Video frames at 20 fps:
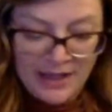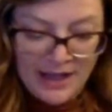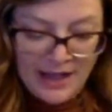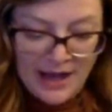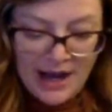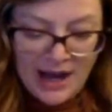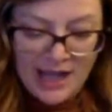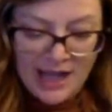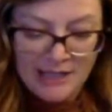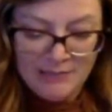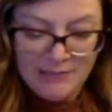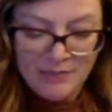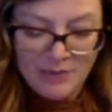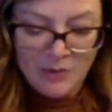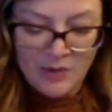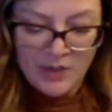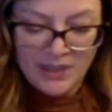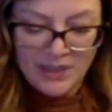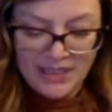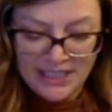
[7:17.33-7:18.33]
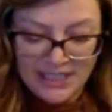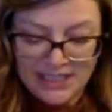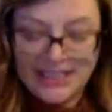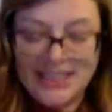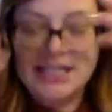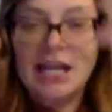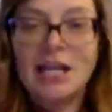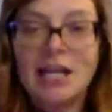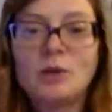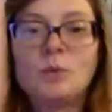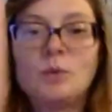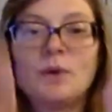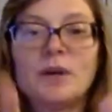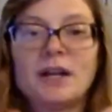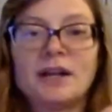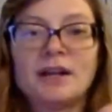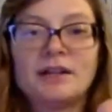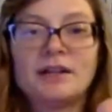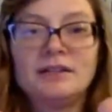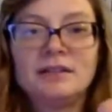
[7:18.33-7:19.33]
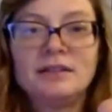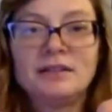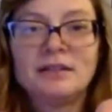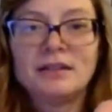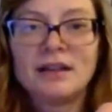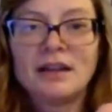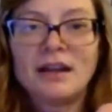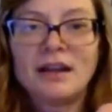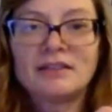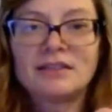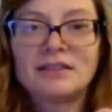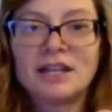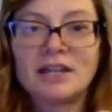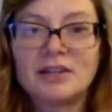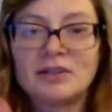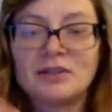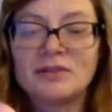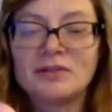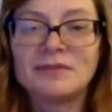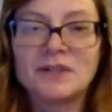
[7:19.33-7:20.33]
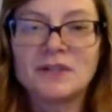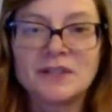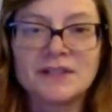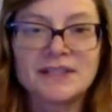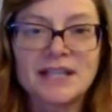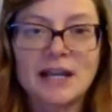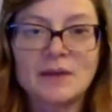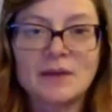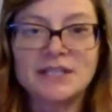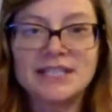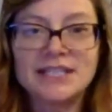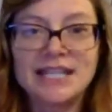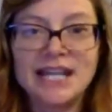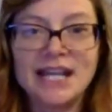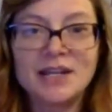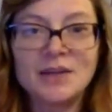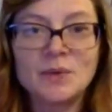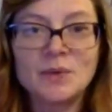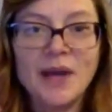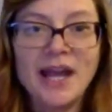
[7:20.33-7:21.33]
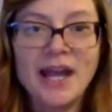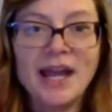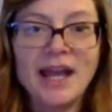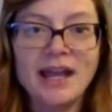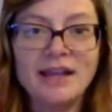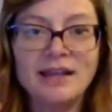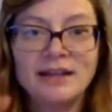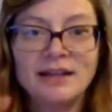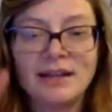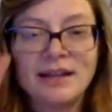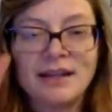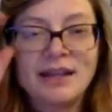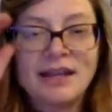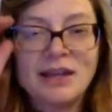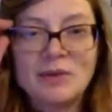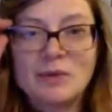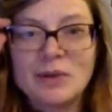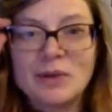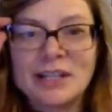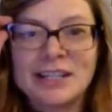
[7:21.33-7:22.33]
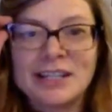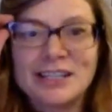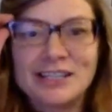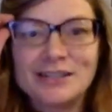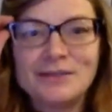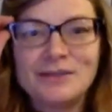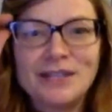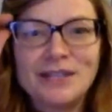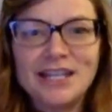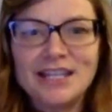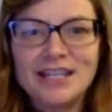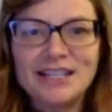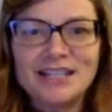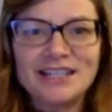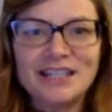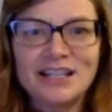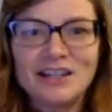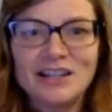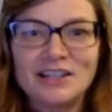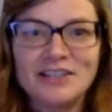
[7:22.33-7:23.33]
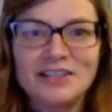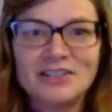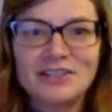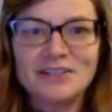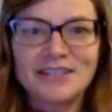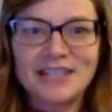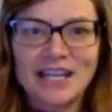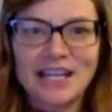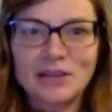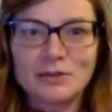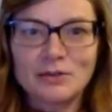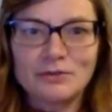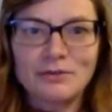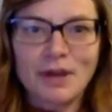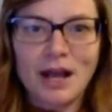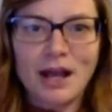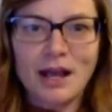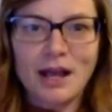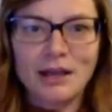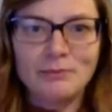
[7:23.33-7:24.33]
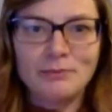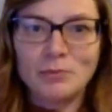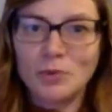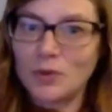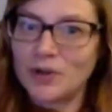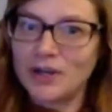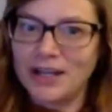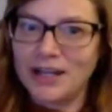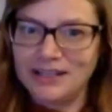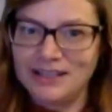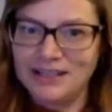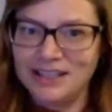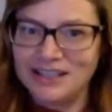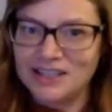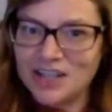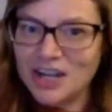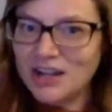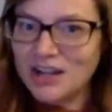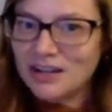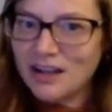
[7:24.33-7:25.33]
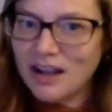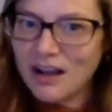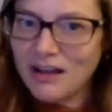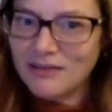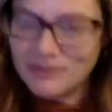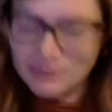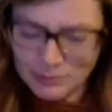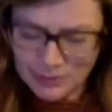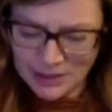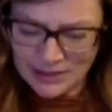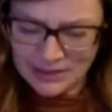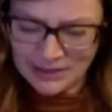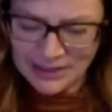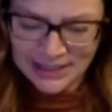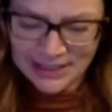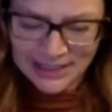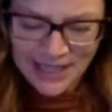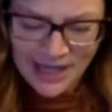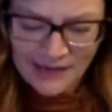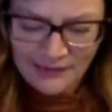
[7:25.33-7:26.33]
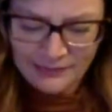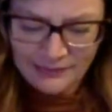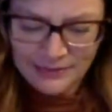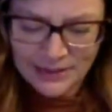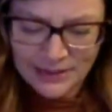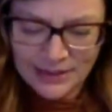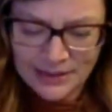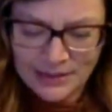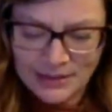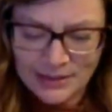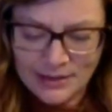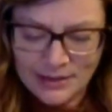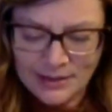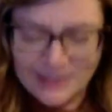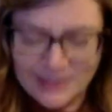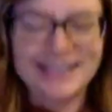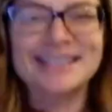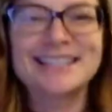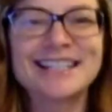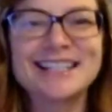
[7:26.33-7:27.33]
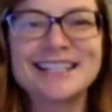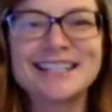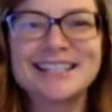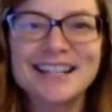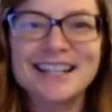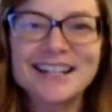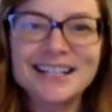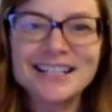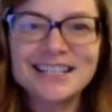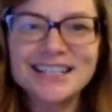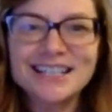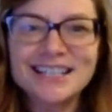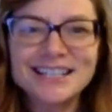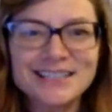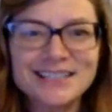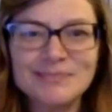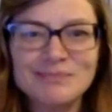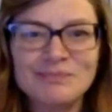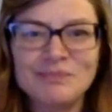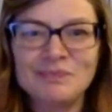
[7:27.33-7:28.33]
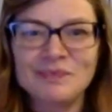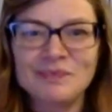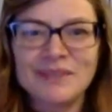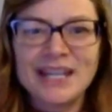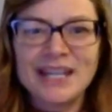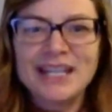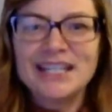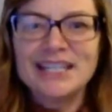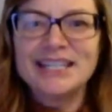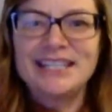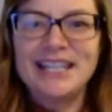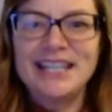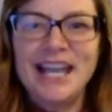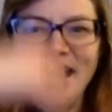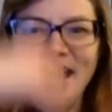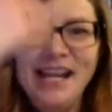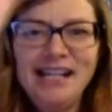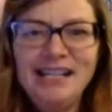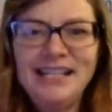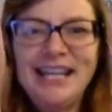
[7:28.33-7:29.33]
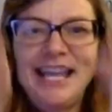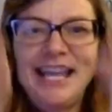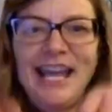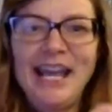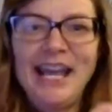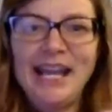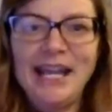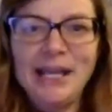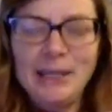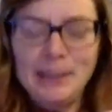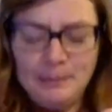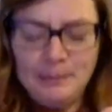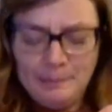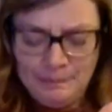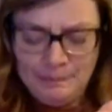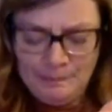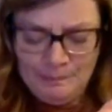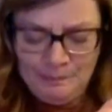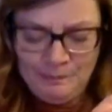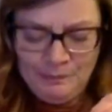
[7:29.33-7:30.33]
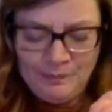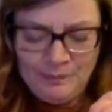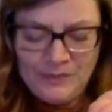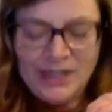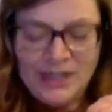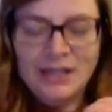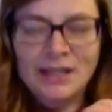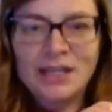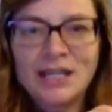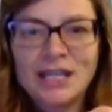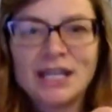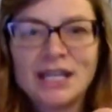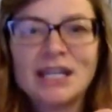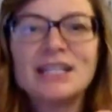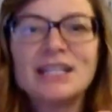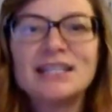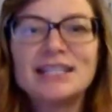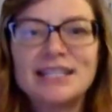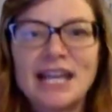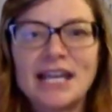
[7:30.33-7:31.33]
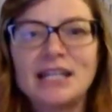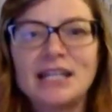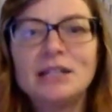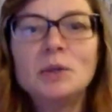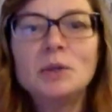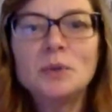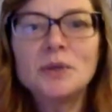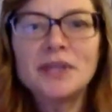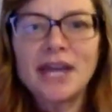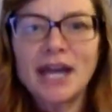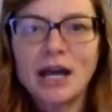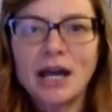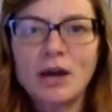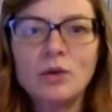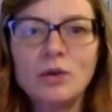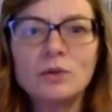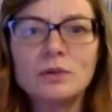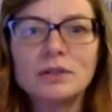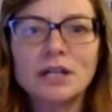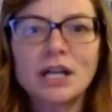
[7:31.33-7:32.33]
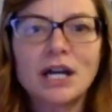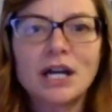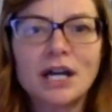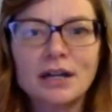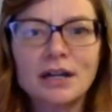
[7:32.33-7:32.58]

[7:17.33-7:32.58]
I am going to say a word. I'll tell you the first sound to take away. And when I do this, you'll say the rhyme or ending chunk of the word that's left. Let's get started. Say came. Say it without k.